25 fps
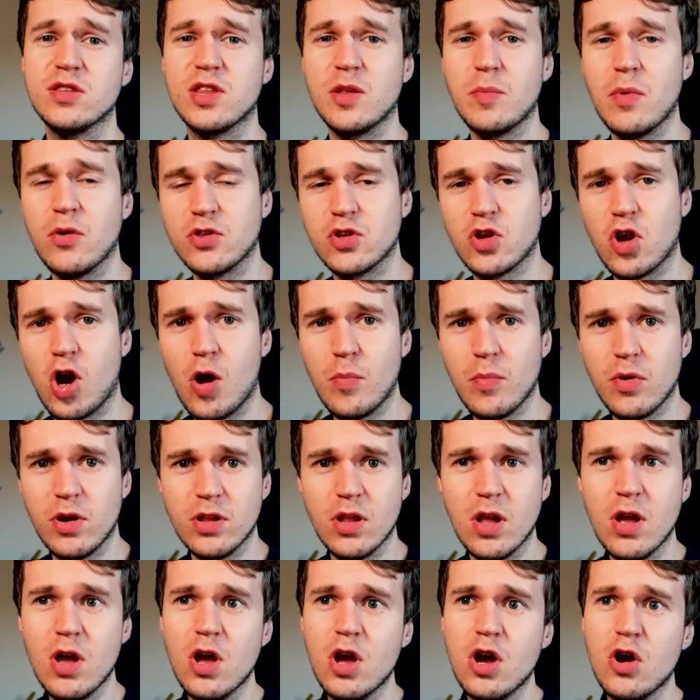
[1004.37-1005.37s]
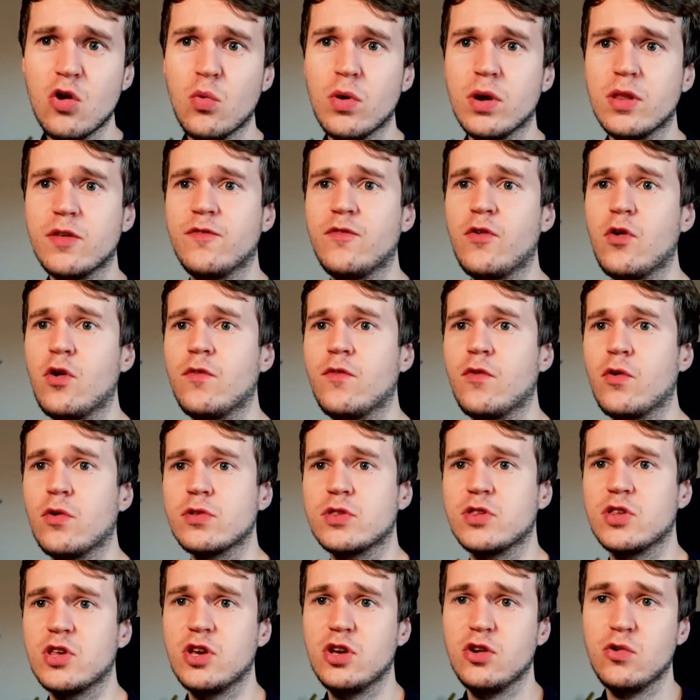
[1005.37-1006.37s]
the most common were the
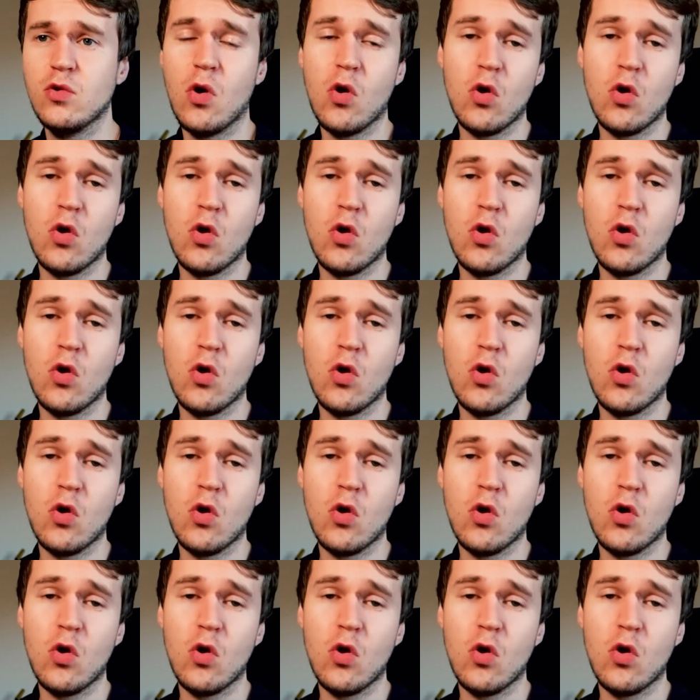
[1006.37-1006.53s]
4-4-2